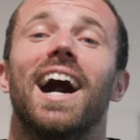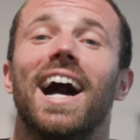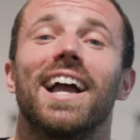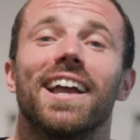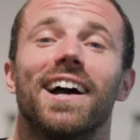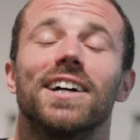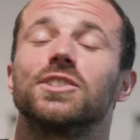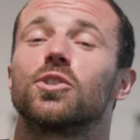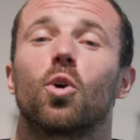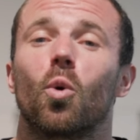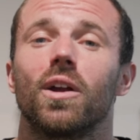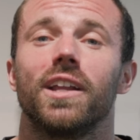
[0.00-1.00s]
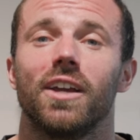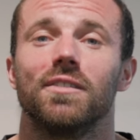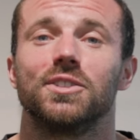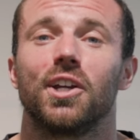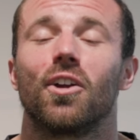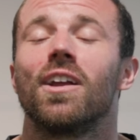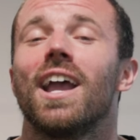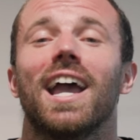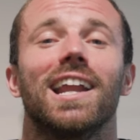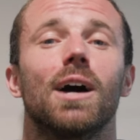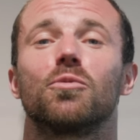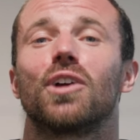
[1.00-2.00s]
Hi guys, Corey Davis here,
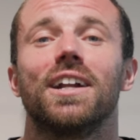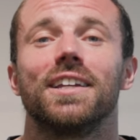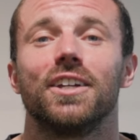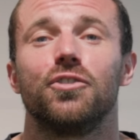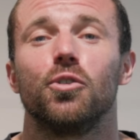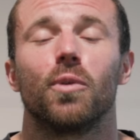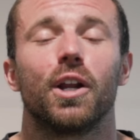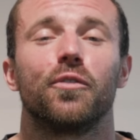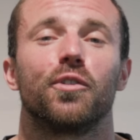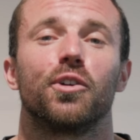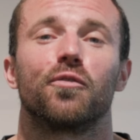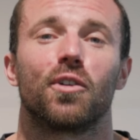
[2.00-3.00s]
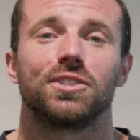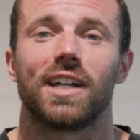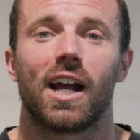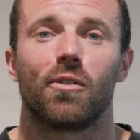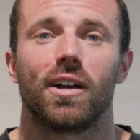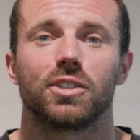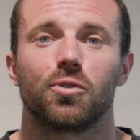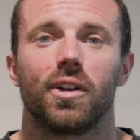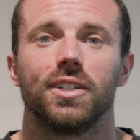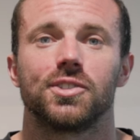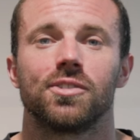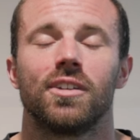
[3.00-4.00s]
and I'm trying to get you ready for your first Hyrox
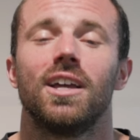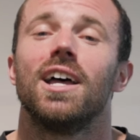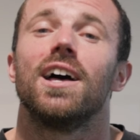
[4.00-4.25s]
race.